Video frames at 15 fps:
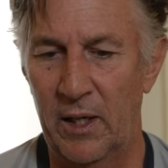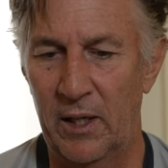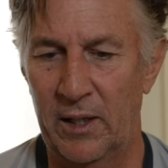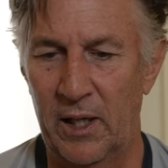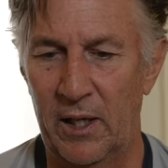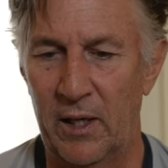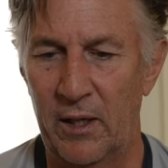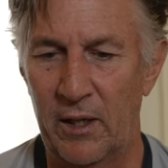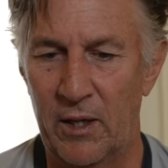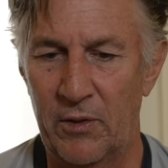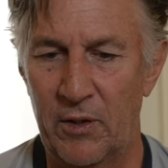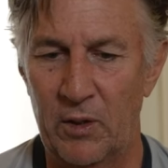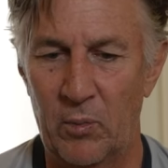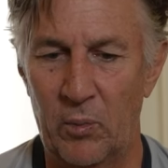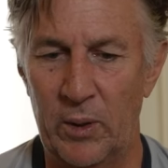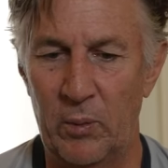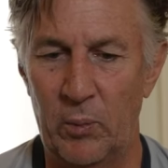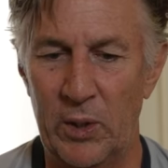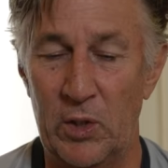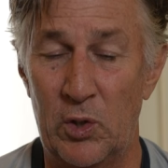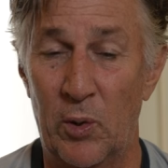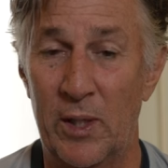again, I think
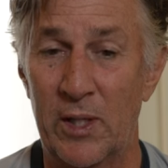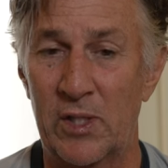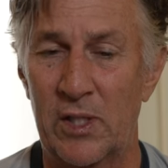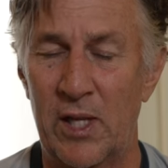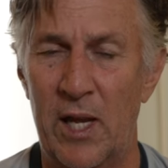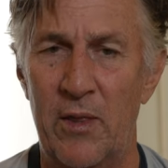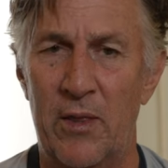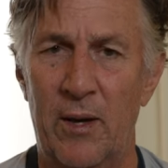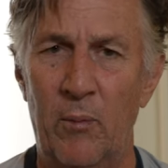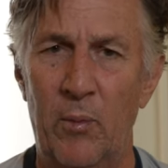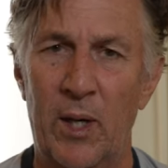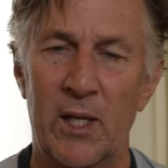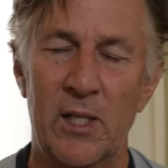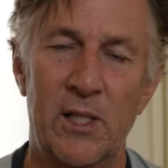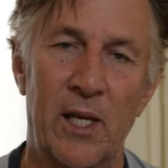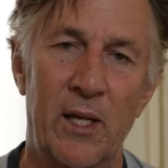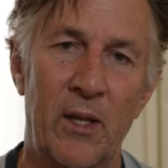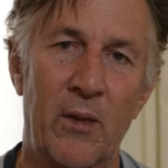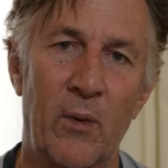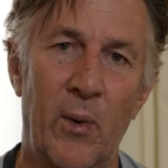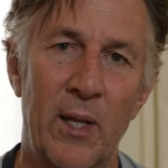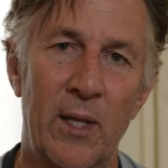we do understand them. We understand
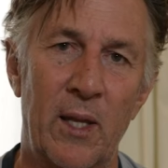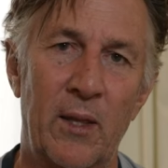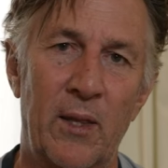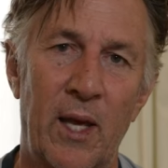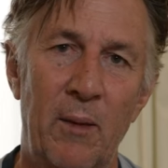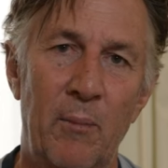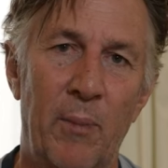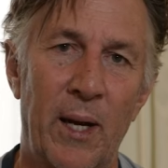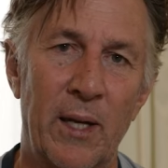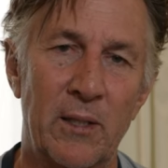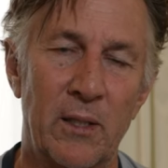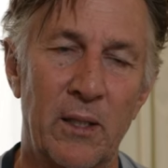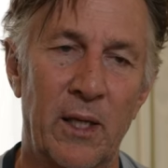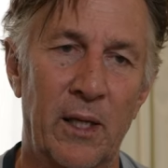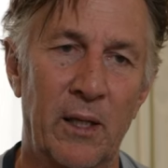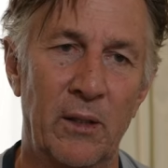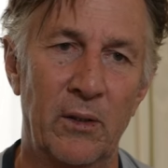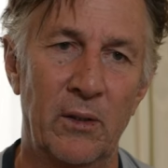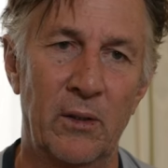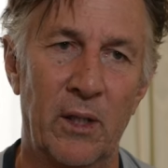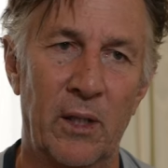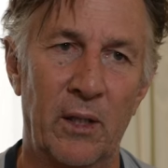that the way that they bat
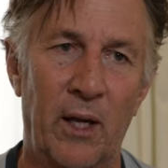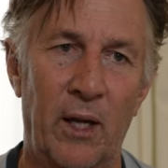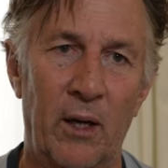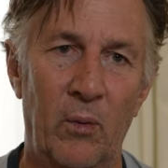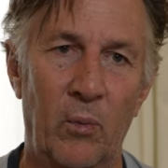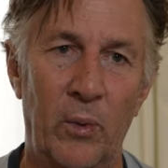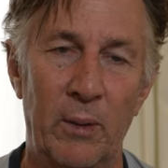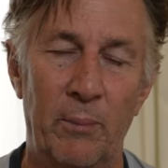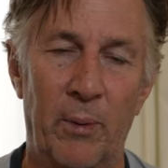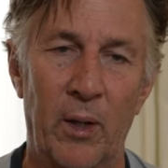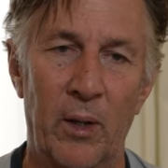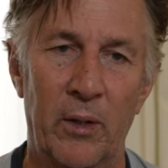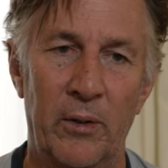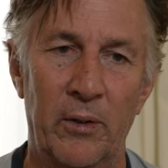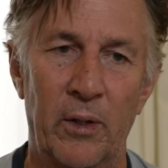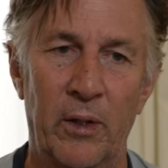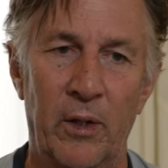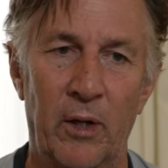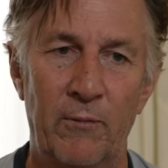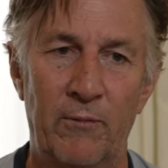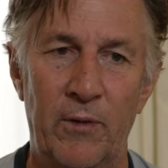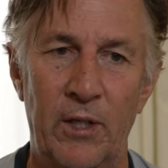and how we bowl, and
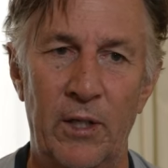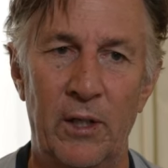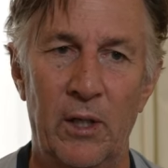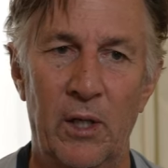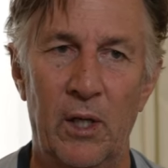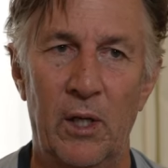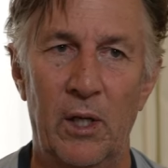hopefully